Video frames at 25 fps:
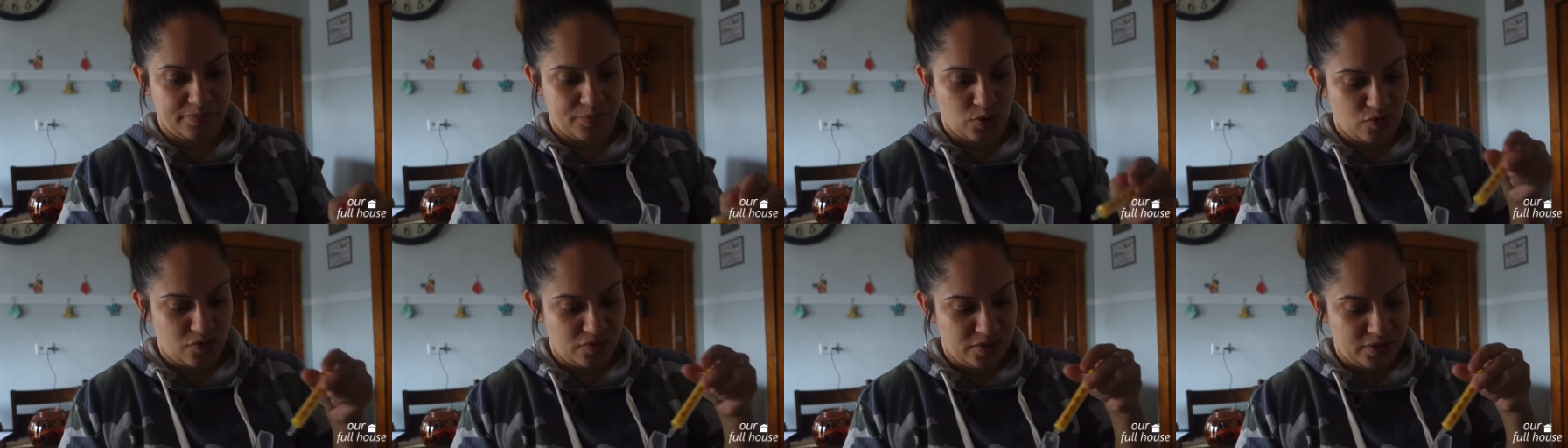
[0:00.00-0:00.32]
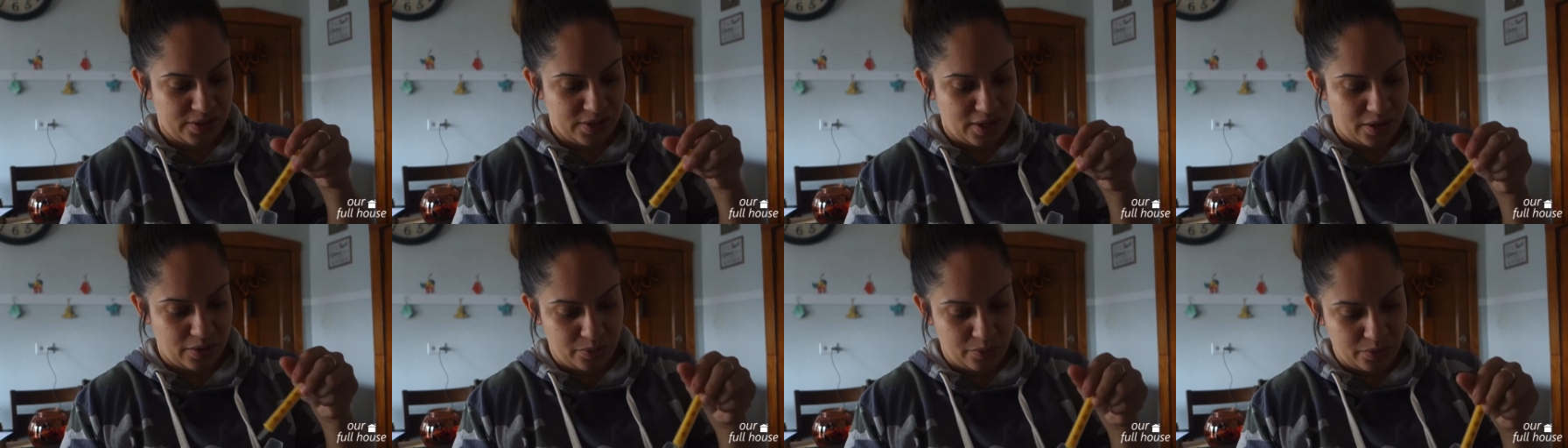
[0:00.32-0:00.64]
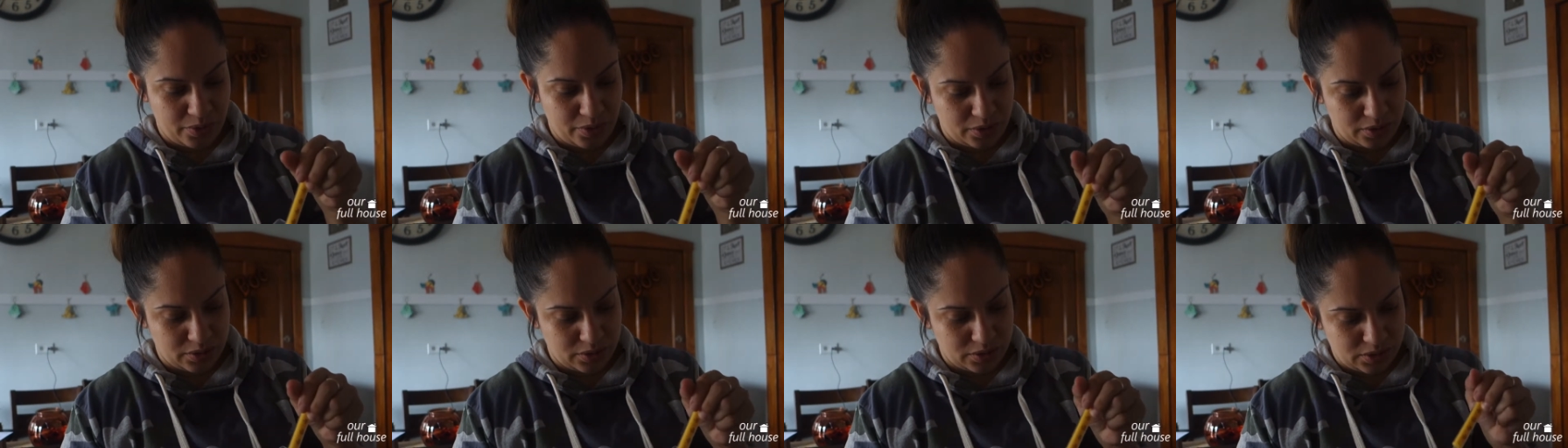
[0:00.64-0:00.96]
Hopefully that
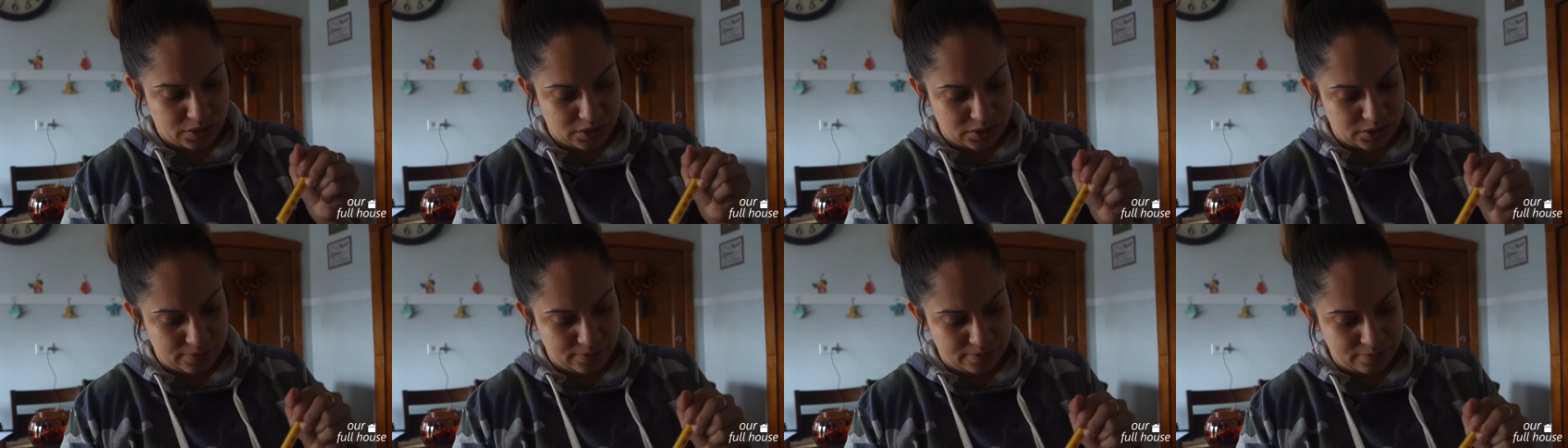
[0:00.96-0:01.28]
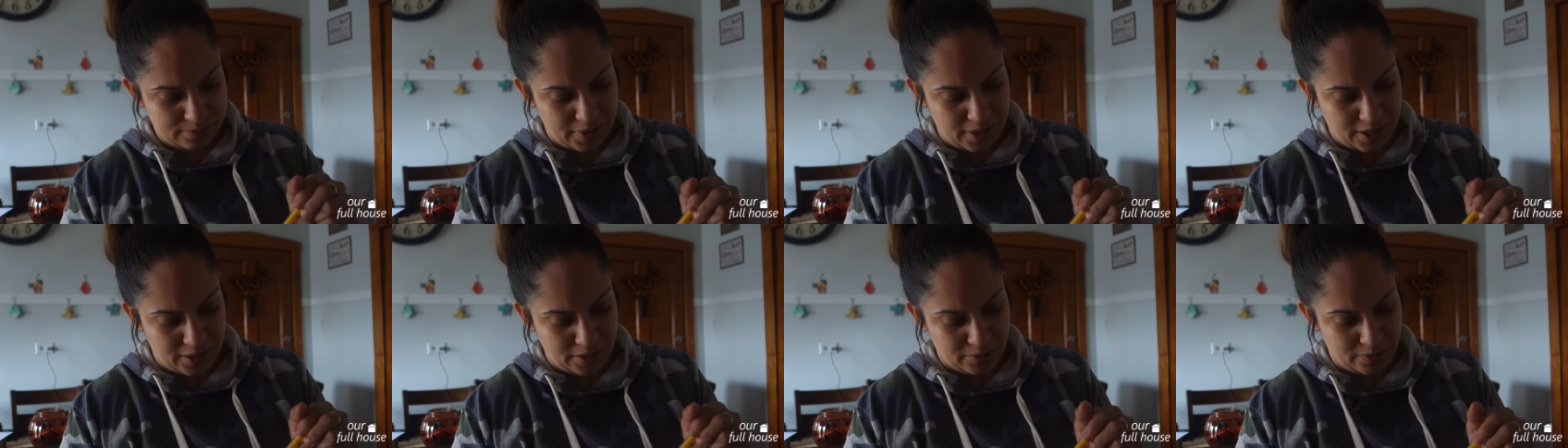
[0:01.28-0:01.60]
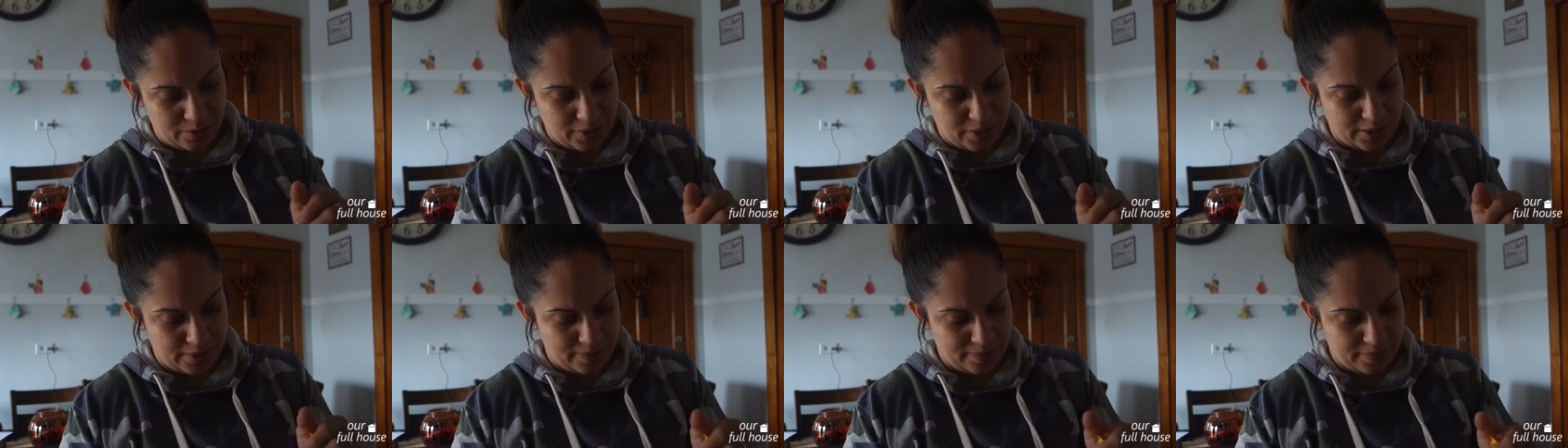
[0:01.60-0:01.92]
works, by the
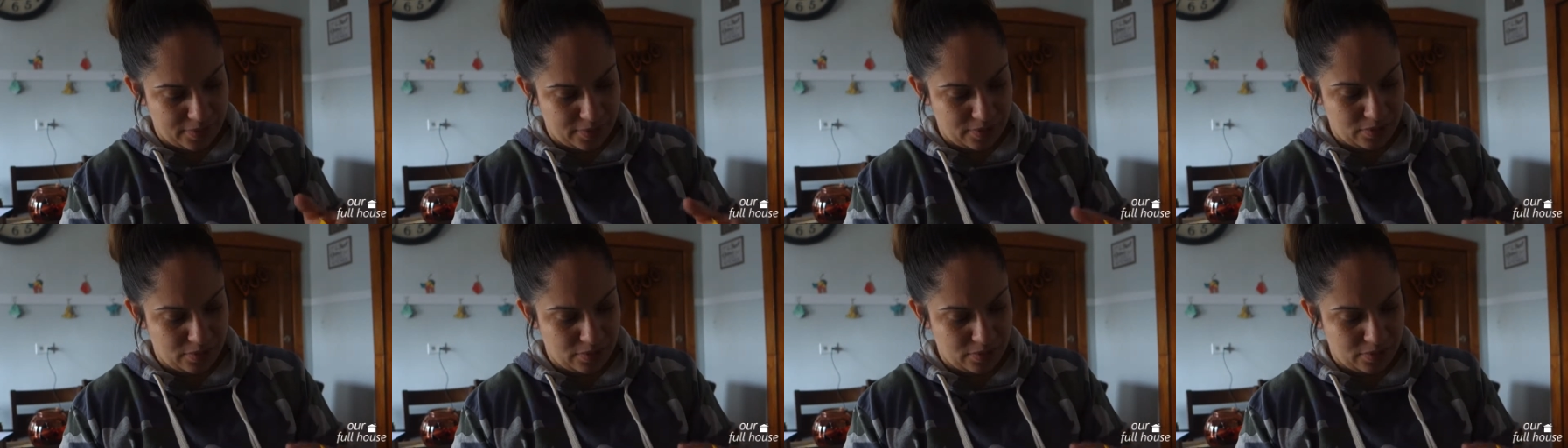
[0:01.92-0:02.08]
way.